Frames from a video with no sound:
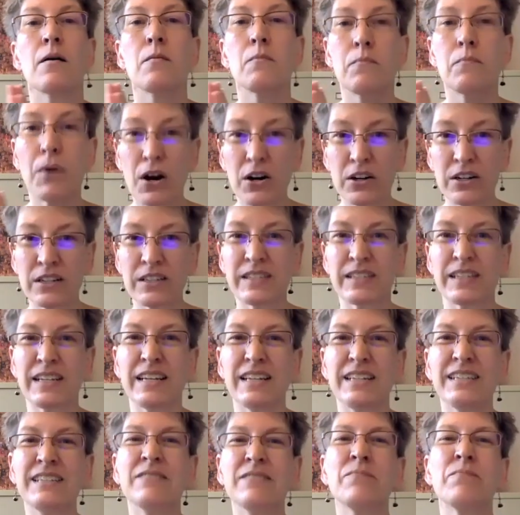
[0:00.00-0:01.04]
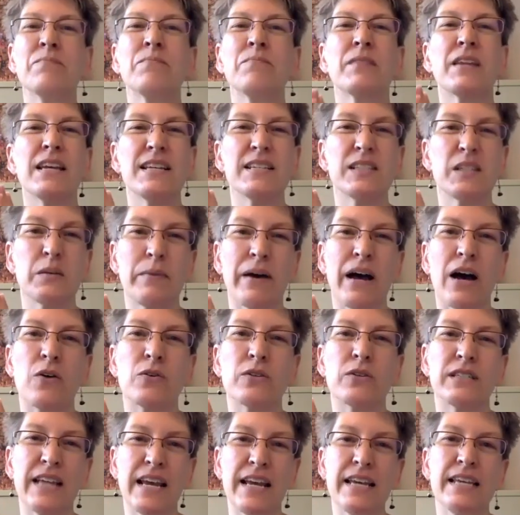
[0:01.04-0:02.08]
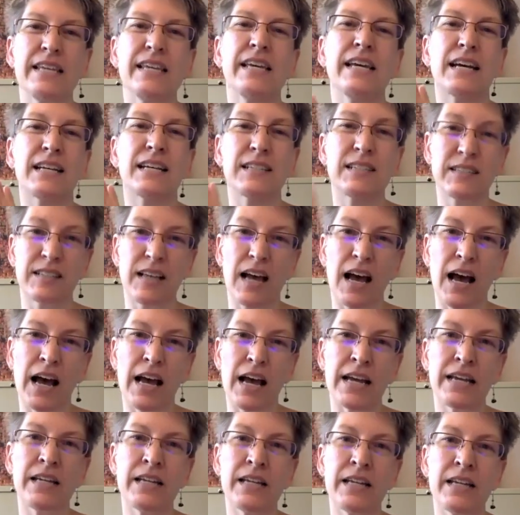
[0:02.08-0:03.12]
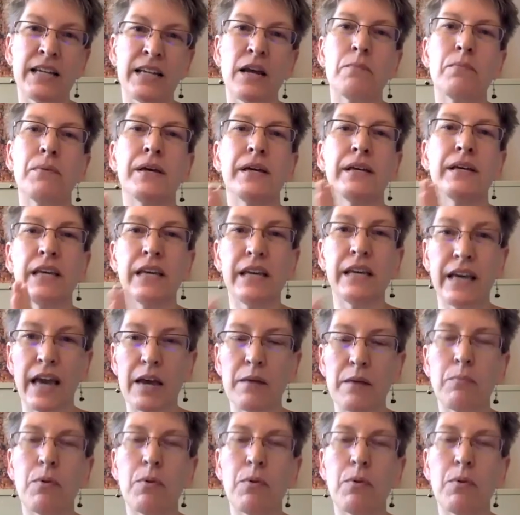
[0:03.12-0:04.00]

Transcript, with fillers: Partisan is about taking a side, picking a